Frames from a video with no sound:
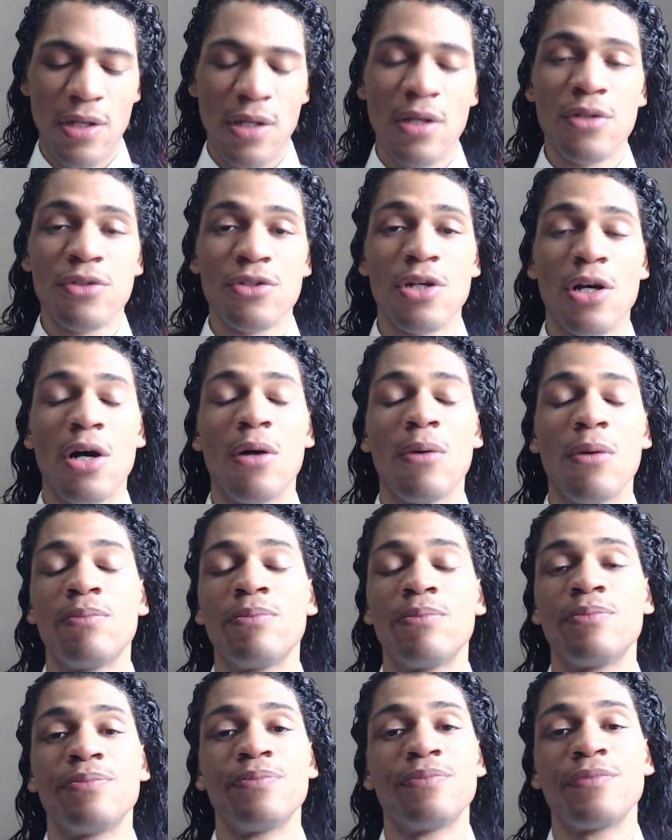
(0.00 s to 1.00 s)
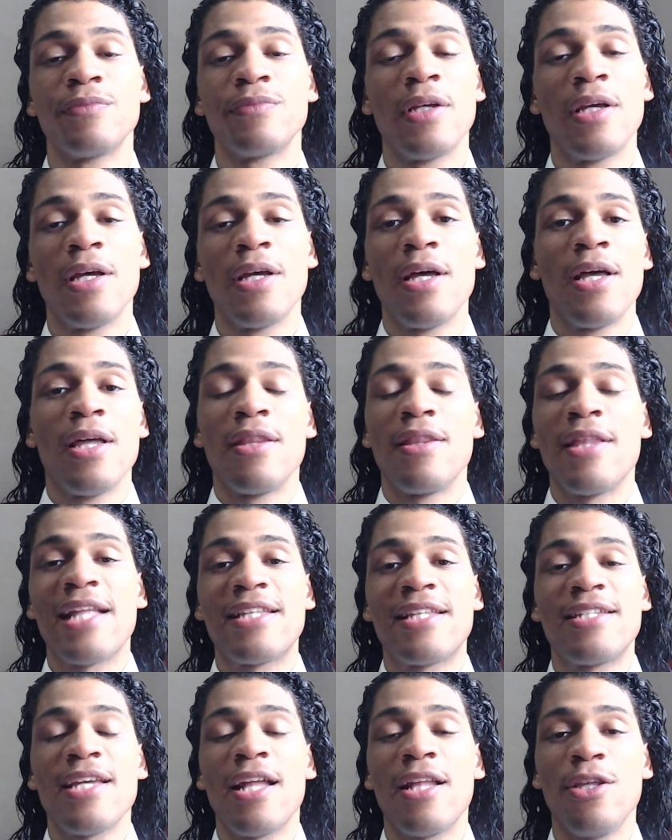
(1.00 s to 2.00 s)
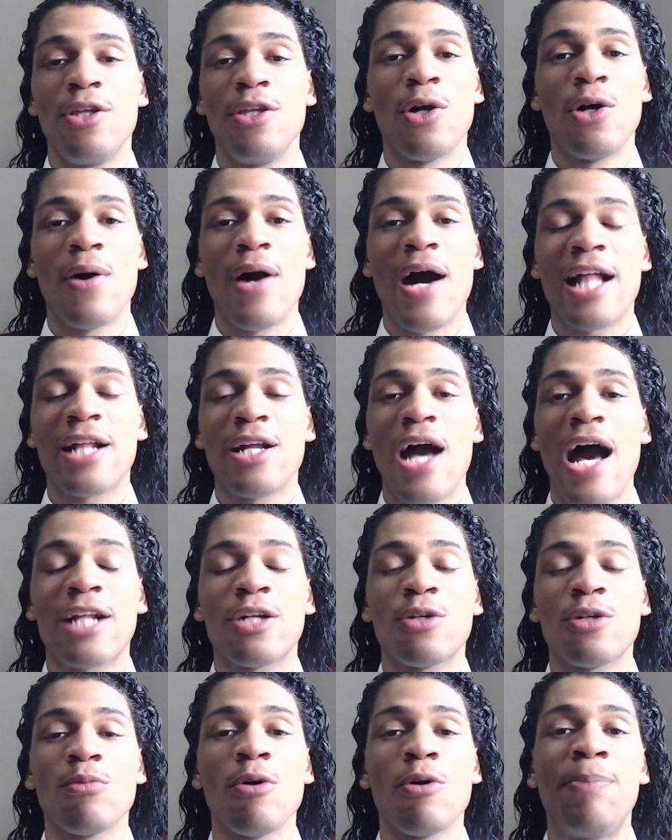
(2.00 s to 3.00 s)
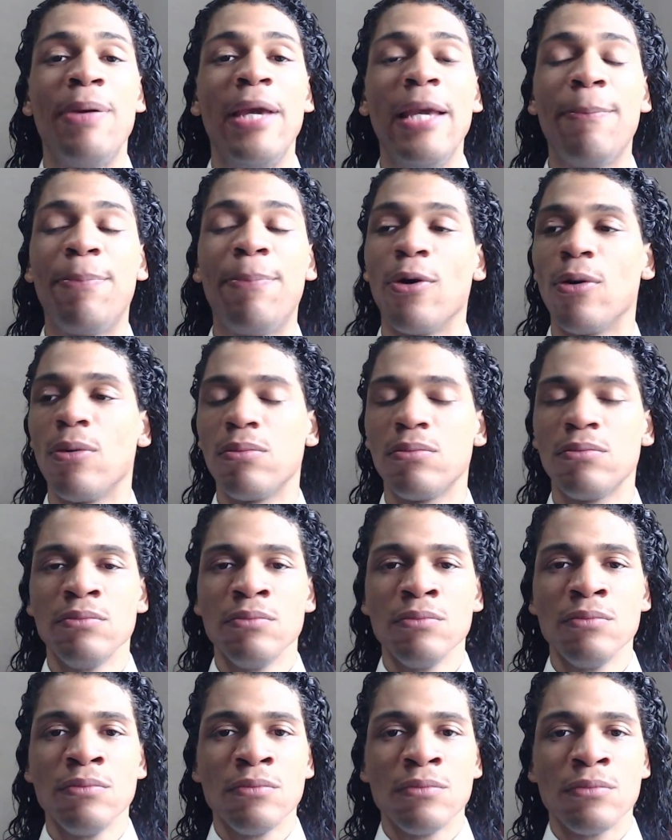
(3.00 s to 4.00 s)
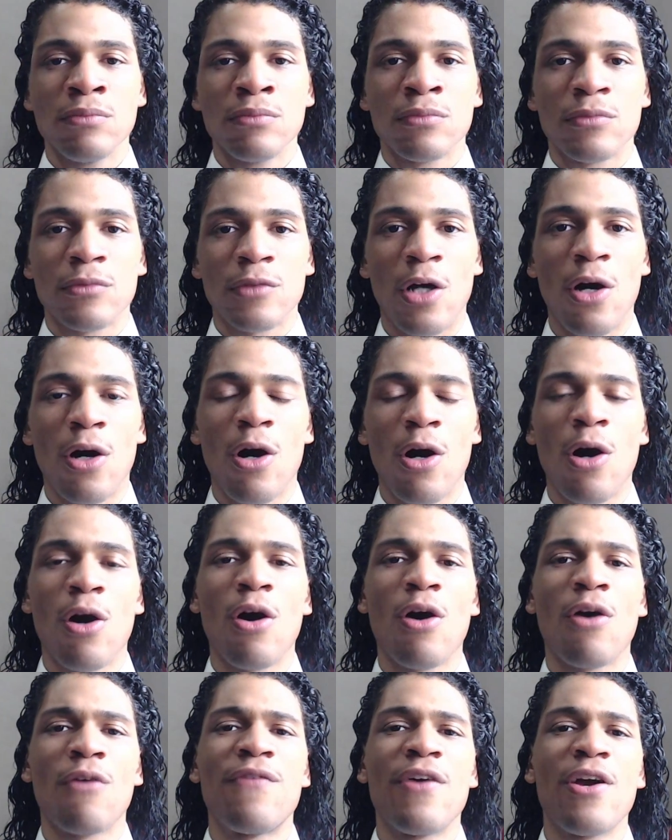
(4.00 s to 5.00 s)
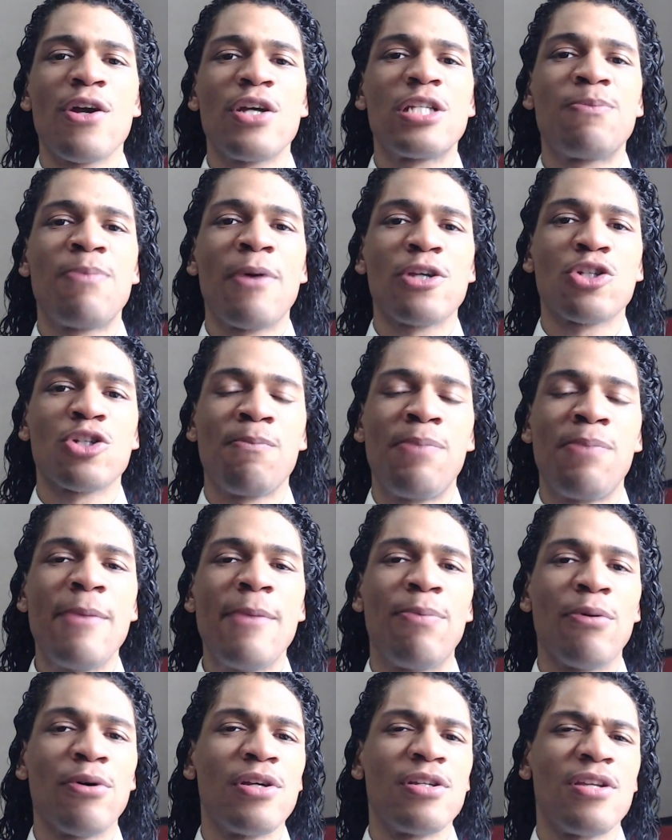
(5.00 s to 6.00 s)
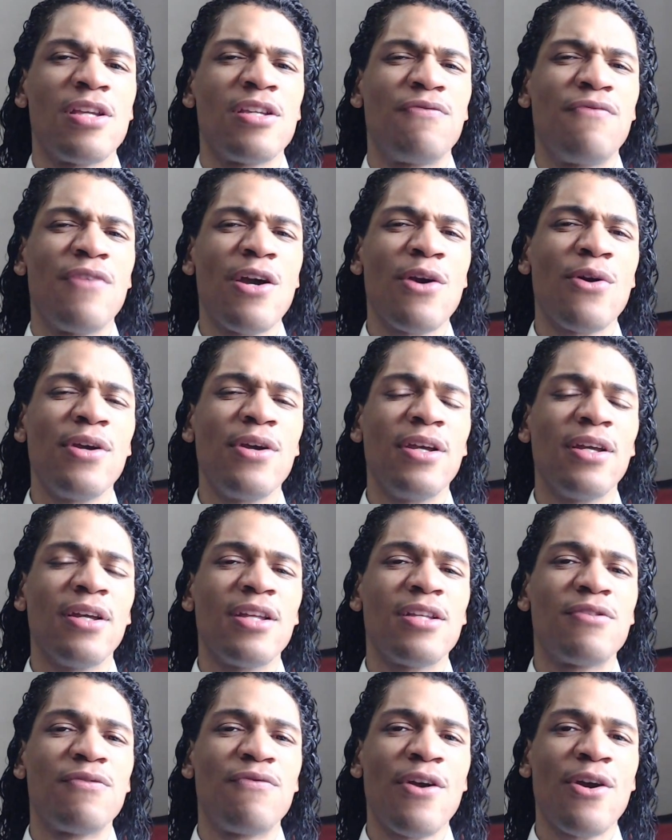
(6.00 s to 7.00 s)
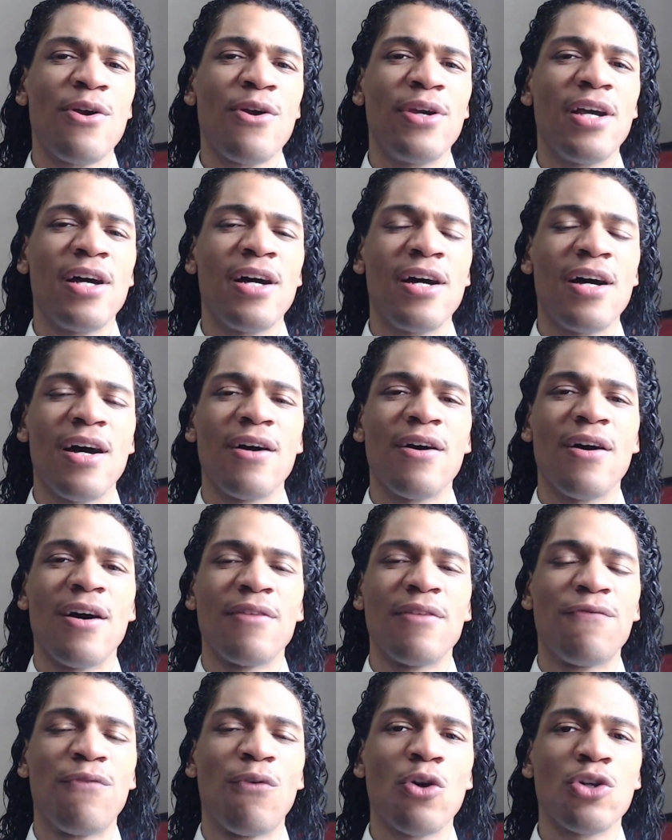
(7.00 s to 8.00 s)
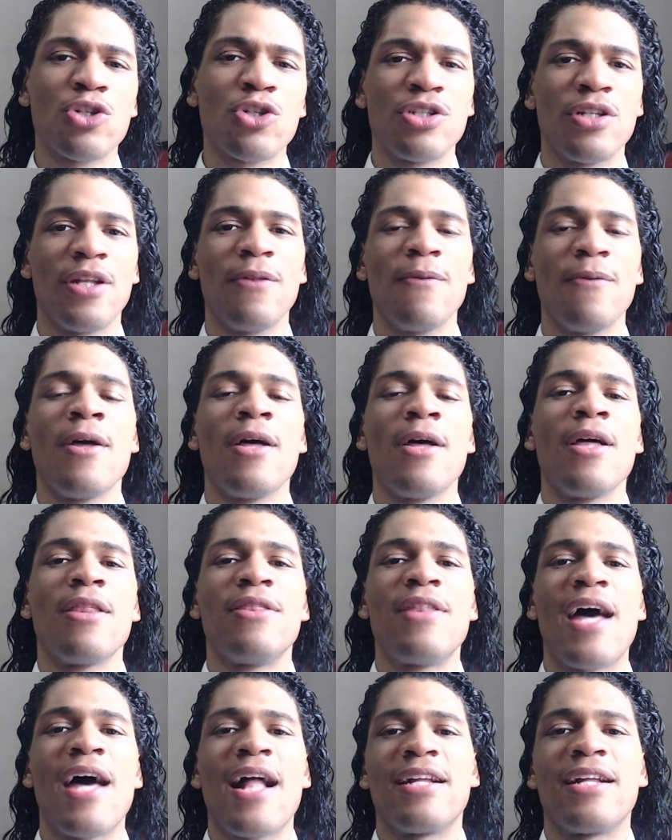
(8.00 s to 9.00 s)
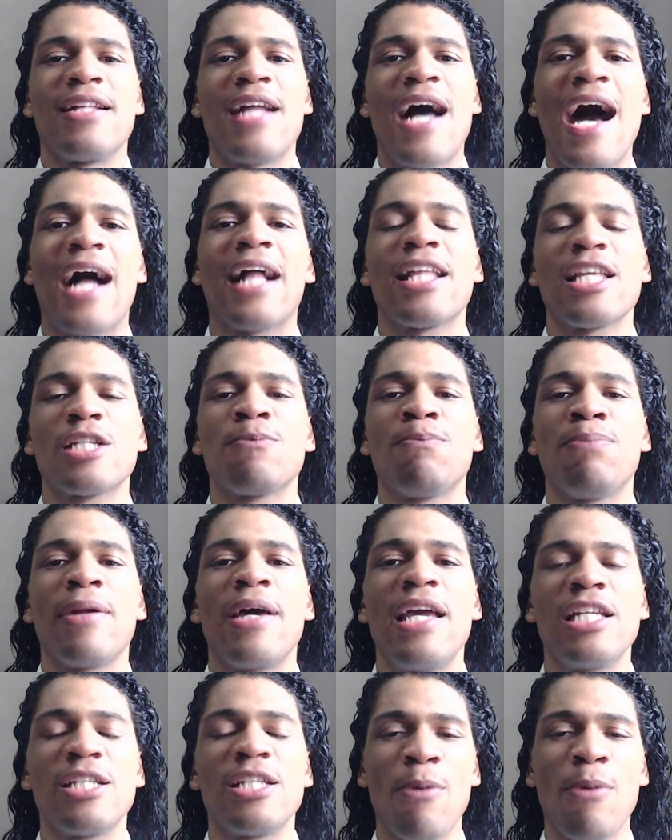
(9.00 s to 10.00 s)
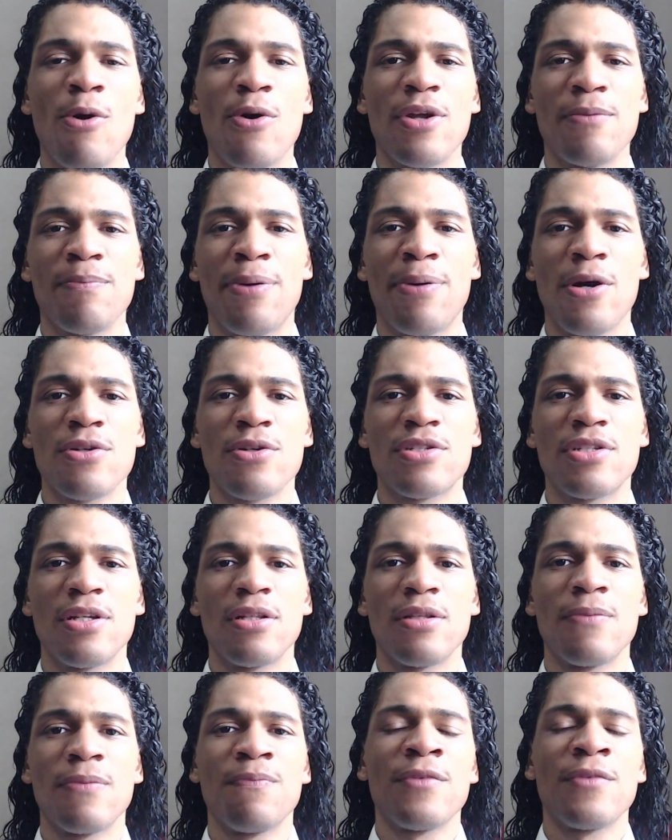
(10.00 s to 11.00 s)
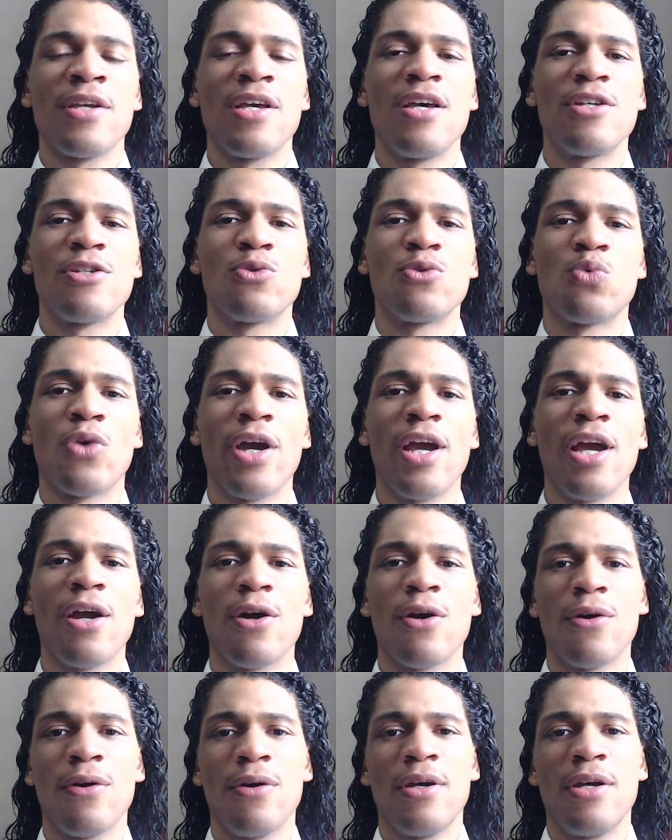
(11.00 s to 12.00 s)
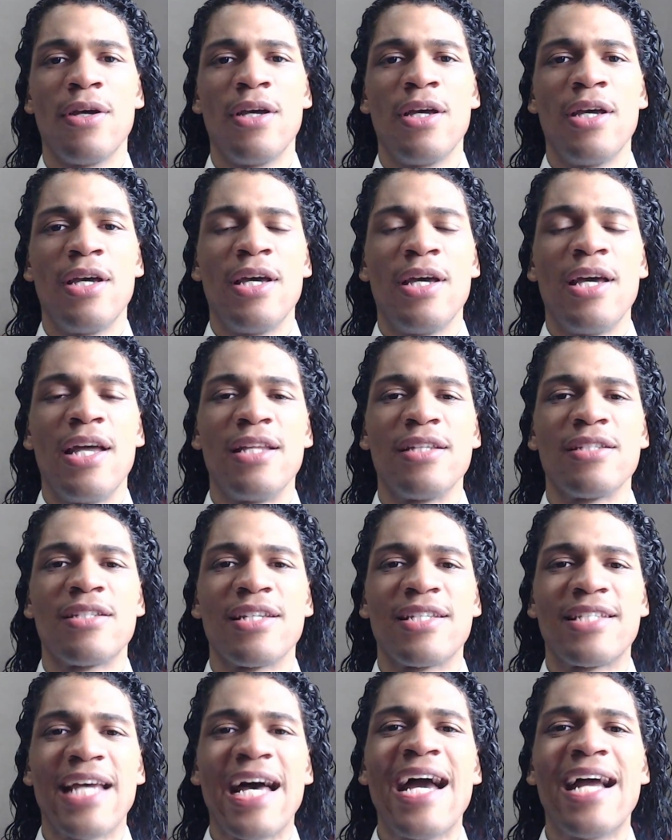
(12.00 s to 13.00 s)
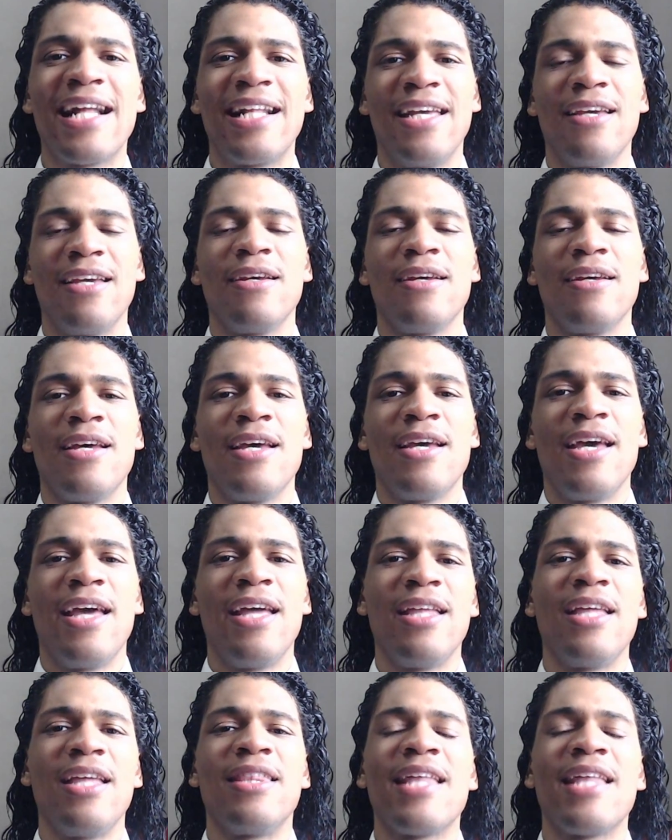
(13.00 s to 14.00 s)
So that's it. Honorable people are very special people. It's very unfortunate that an honest, plain-spoken person is rare in society. And